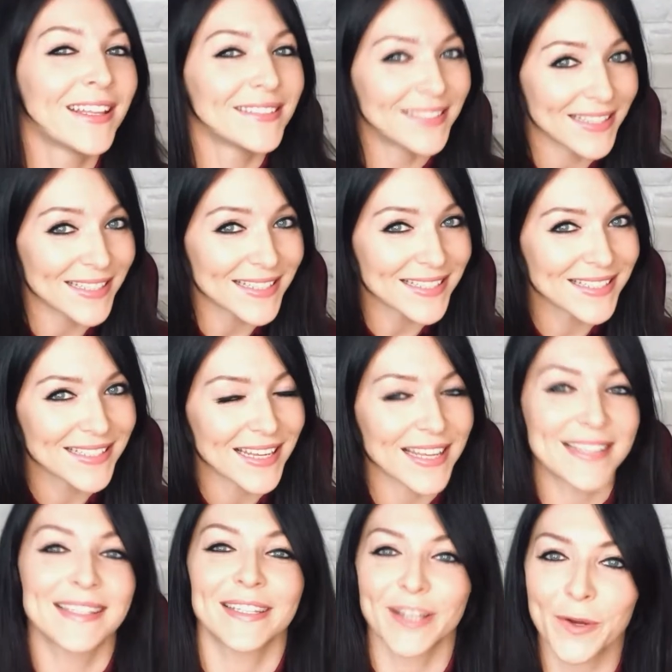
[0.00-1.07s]
This
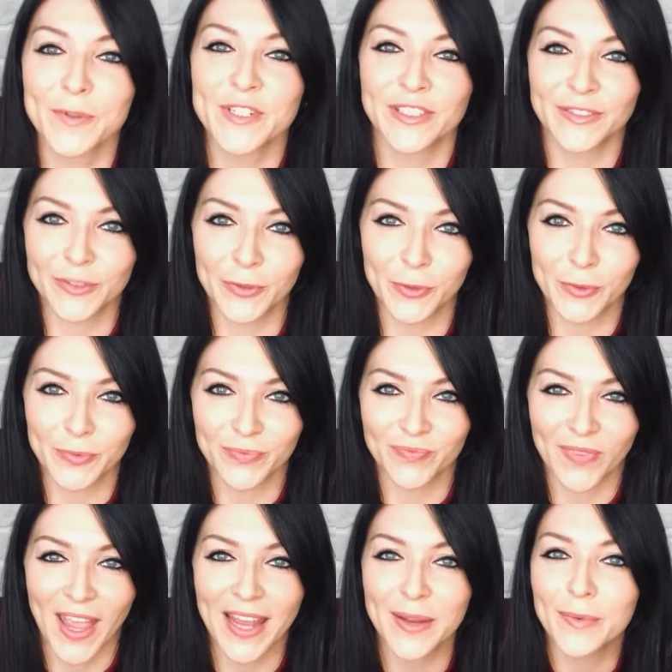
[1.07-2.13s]
is a coaching tool,
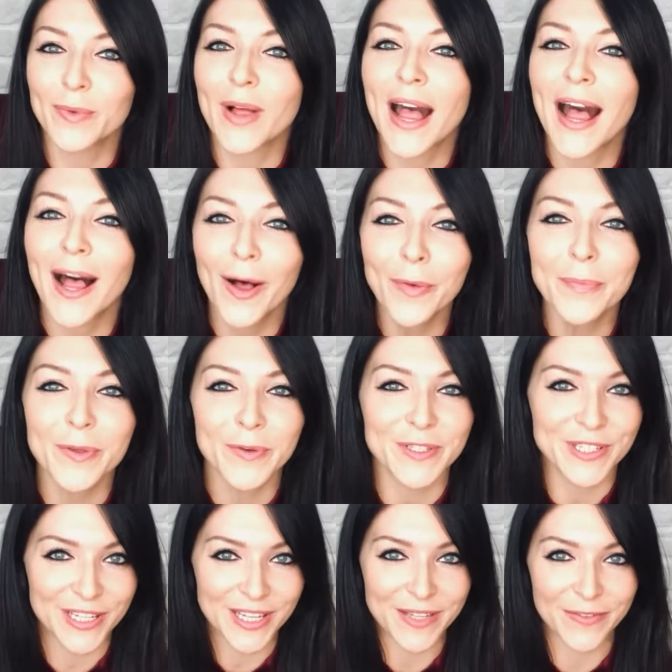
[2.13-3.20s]
and it will help you
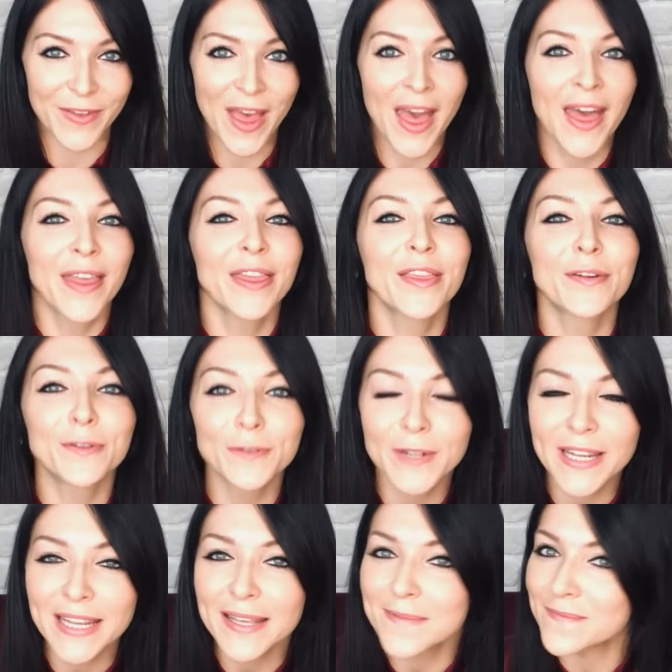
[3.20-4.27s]
achieve
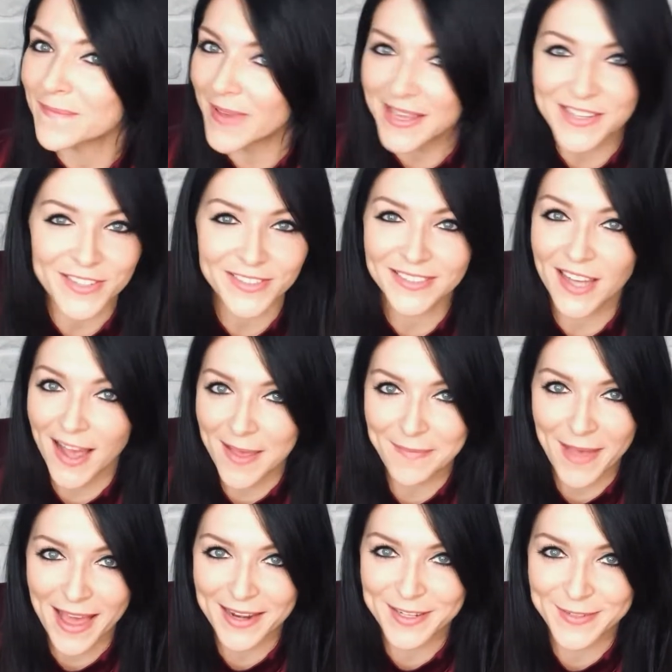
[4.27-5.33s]
three major time
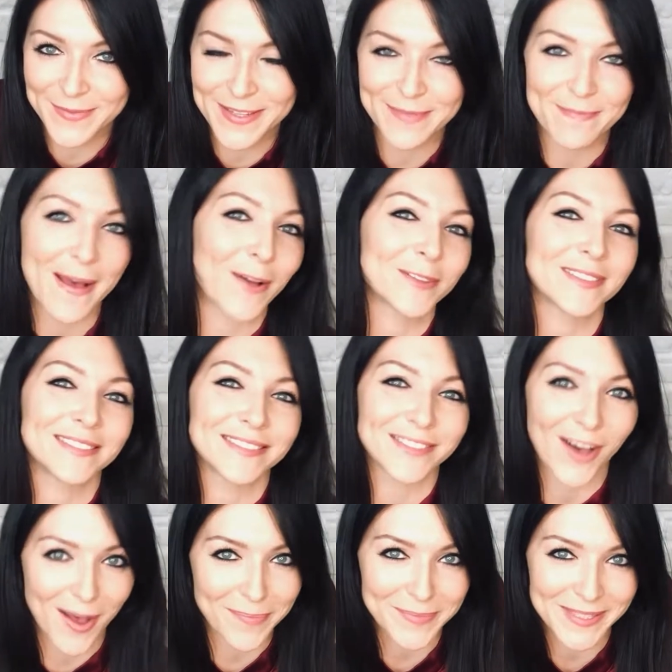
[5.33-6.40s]
management
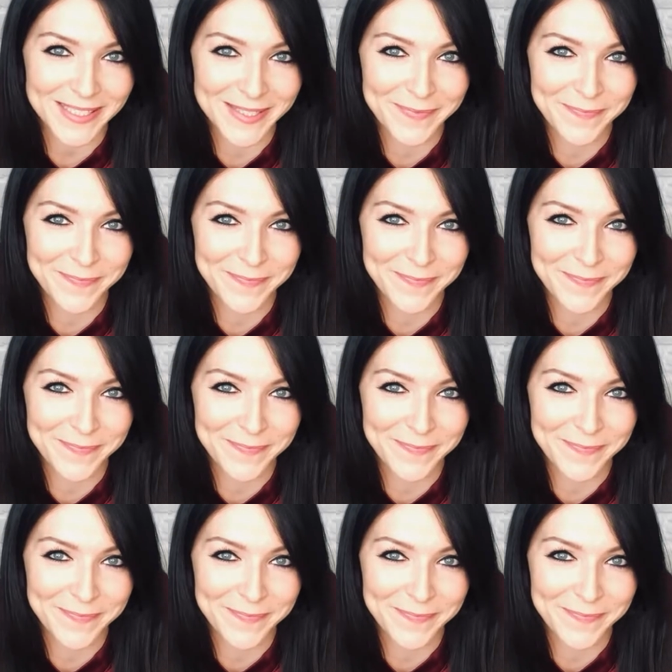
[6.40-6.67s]
mountaintops.